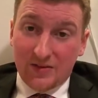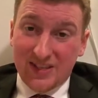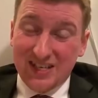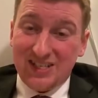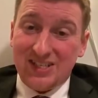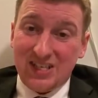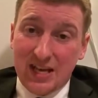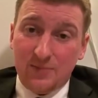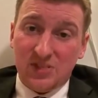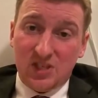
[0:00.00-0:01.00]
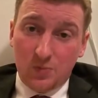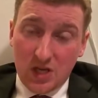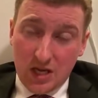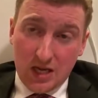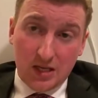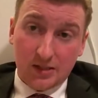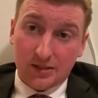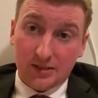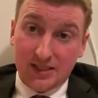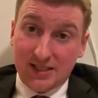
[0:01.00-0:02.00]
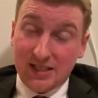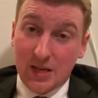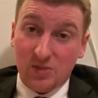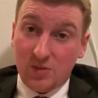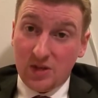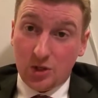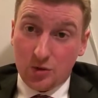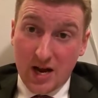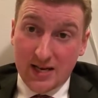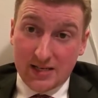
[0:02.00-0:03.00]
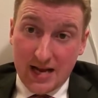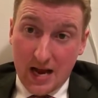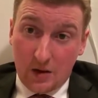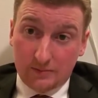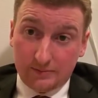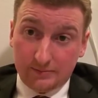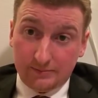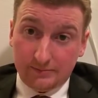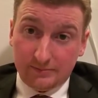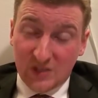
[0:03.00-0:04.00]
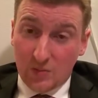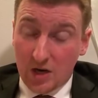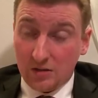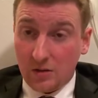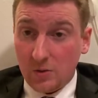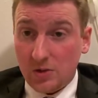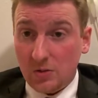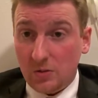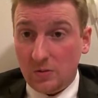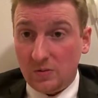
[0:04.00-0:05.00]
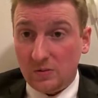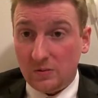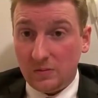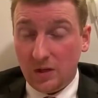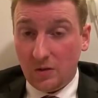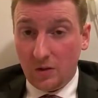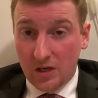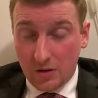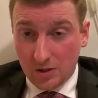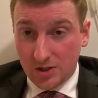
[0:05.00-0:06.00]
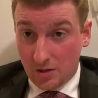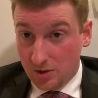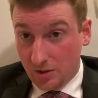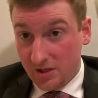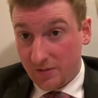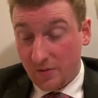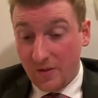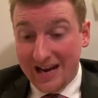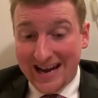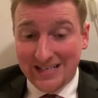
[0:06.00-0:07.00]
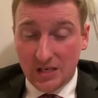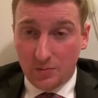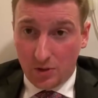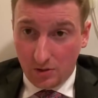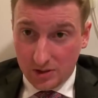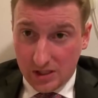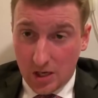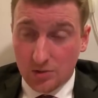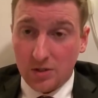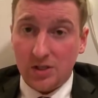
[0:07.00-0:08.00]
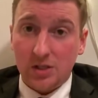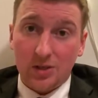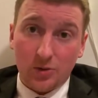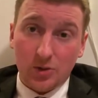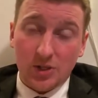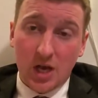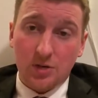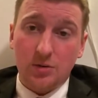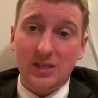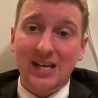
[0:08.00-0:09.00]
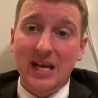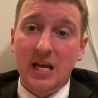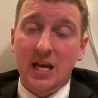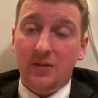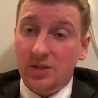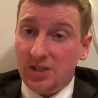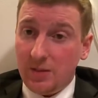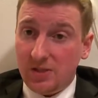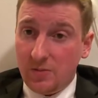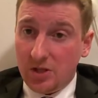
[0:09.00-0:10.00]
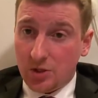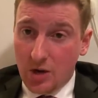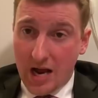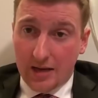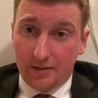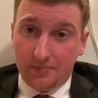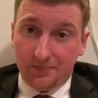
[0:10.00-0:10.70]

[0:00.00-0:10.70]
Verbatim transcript: This seems to be, this seems to be the trend now among those who you know, adhere to socialism. Among anti-imperialist countries and socialist countries, this seems to be the trend